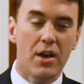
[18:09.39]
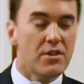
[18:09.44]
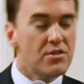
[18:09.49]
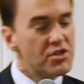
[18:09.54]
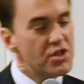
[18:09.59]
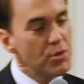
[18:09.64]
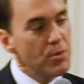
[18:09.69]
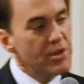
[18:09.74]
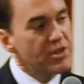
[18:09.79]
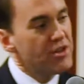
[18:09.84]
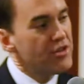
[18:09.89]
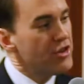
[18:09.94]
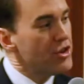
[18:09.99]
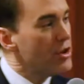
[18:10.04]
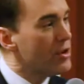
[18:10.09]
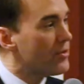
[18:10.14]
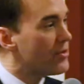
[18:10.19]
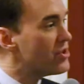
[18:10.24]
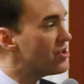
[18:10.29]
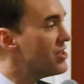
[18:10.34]
She went to the
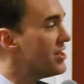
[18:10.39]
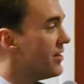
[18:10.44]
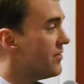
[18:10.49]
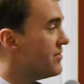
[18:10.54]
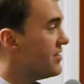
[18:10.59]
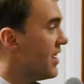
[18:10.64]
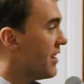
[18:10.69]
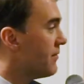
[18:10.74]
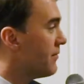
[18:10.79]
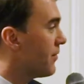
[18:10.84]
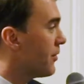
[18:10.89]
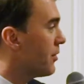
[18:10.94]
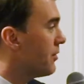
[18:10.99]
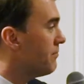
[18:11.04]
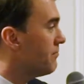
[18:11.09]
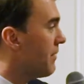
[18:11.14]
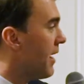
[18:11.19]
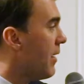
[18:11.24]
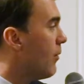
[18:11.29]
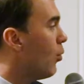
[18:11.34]
University of
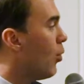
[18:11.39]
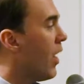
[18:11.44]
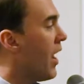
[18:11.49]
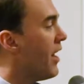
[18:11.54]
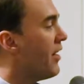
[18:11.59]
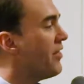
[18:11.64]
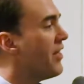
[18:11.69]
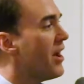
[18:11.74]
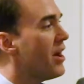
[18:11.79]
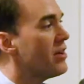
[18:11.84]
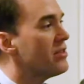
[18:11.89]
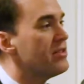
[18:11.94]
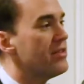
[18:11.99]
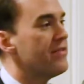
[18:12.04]
Denver, and while there,